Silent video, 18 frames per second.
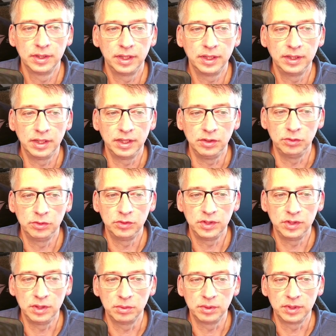and then you
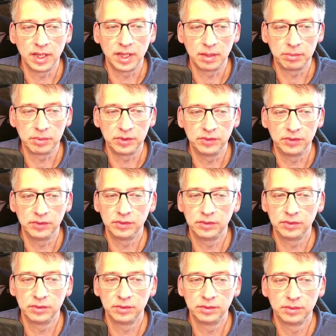see what
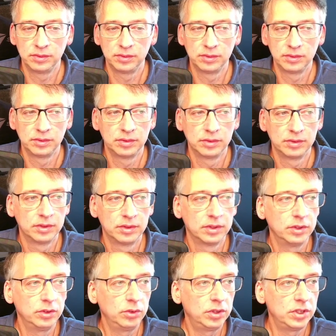happens.
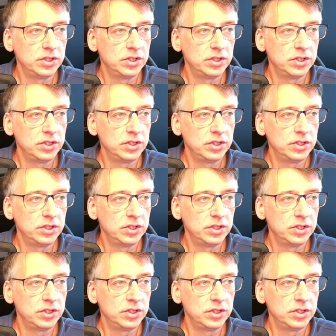You